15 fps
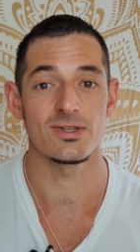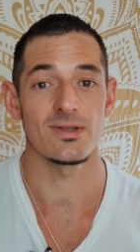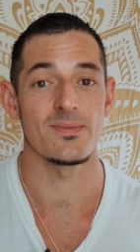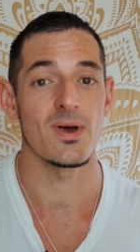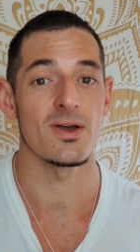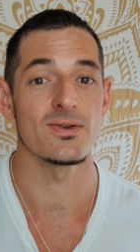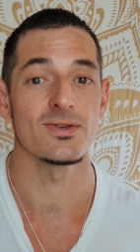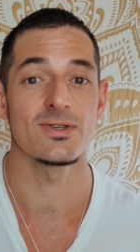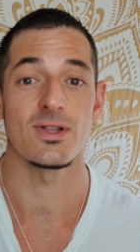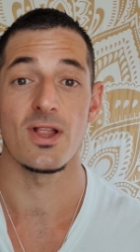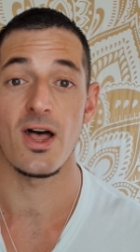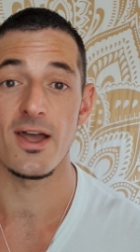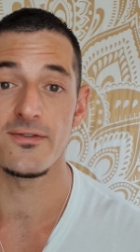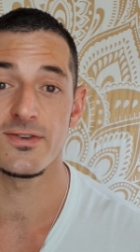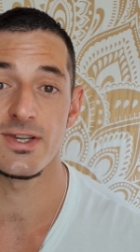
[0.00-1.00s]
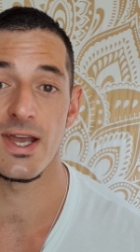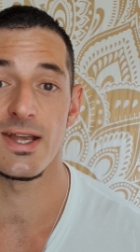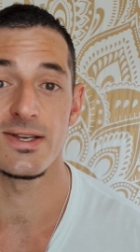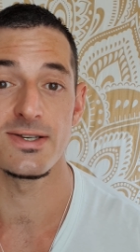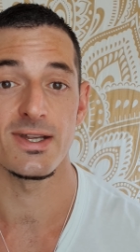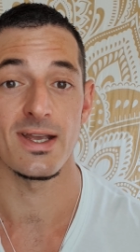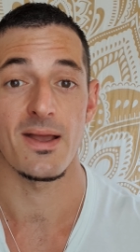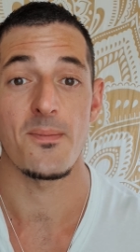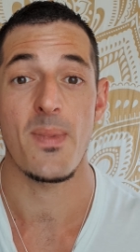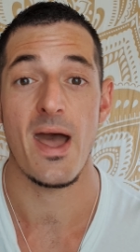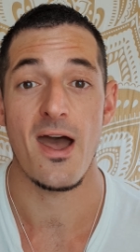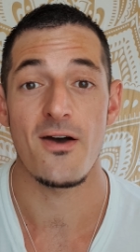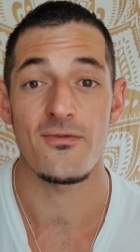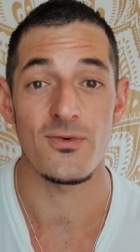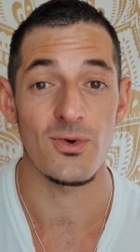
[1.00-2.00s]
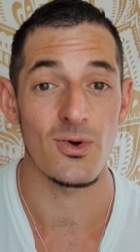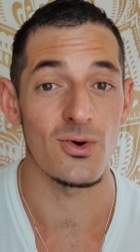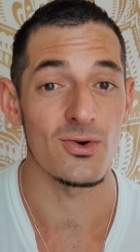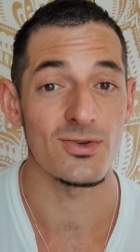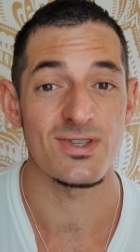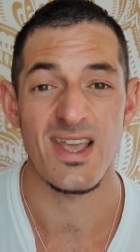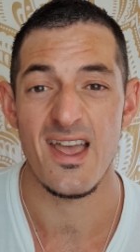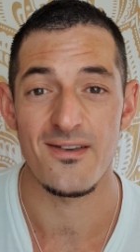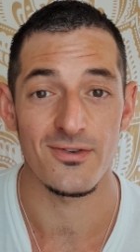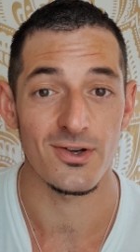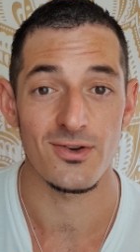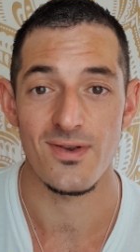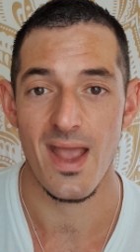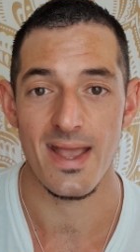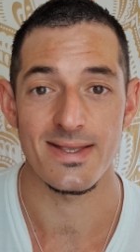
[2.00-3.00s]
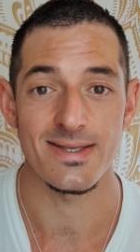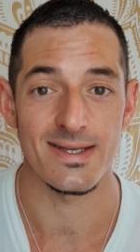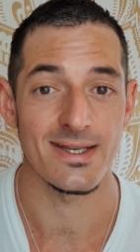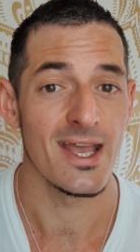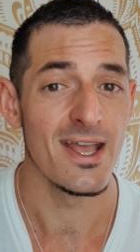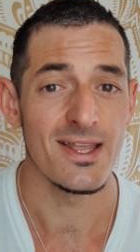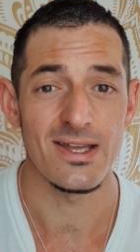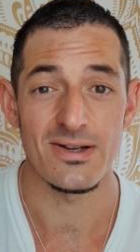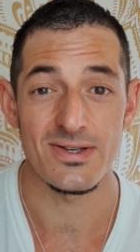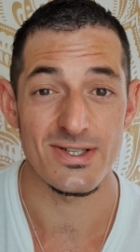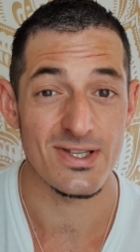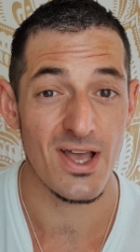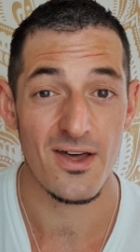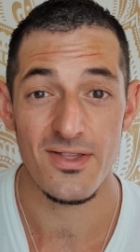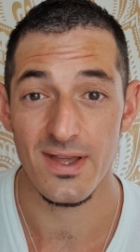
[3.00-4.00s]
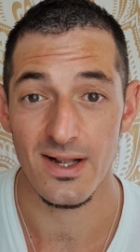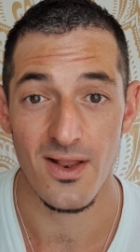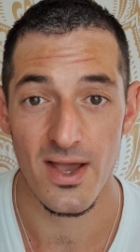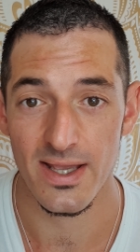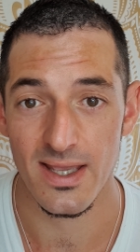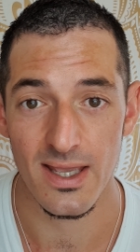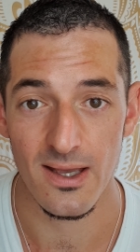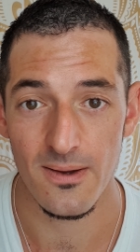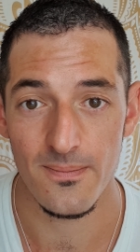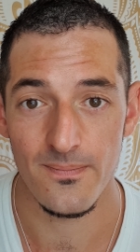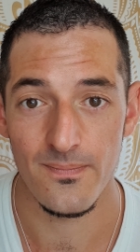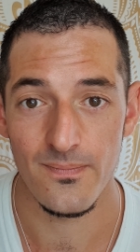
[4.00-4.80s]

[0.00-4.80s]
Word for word: the most life changing and powerful course ever created. There is nothing like it.